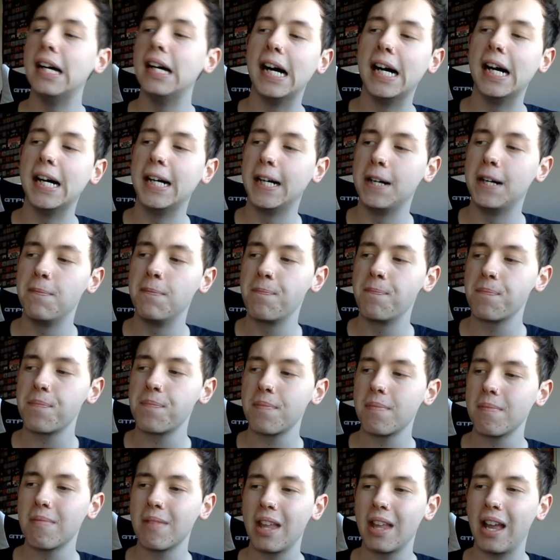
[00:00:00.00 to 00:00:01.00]
And
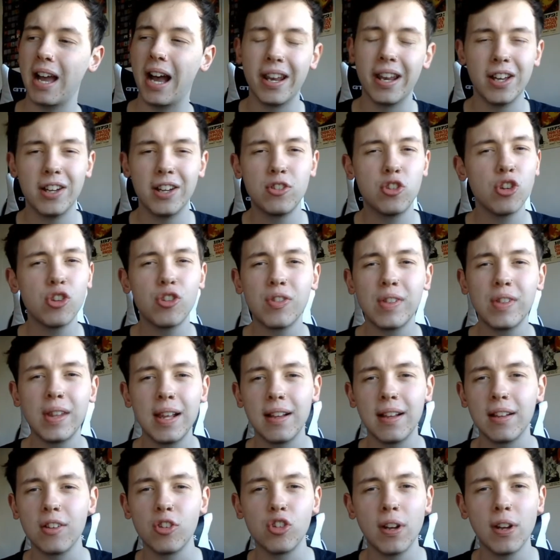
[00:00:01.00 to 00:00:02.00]
I just
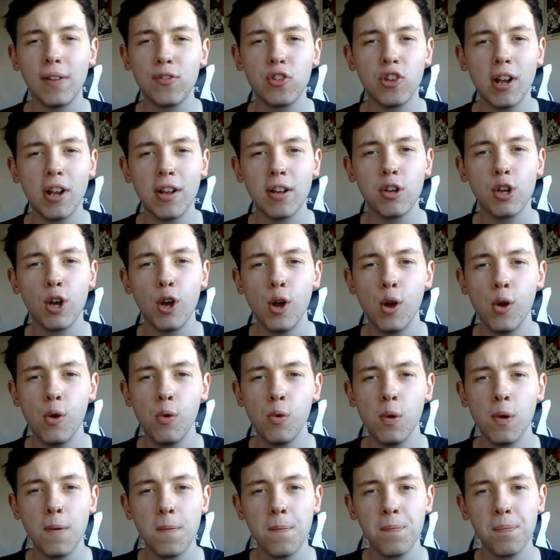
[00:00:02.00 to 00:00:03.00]
think Shevchenko,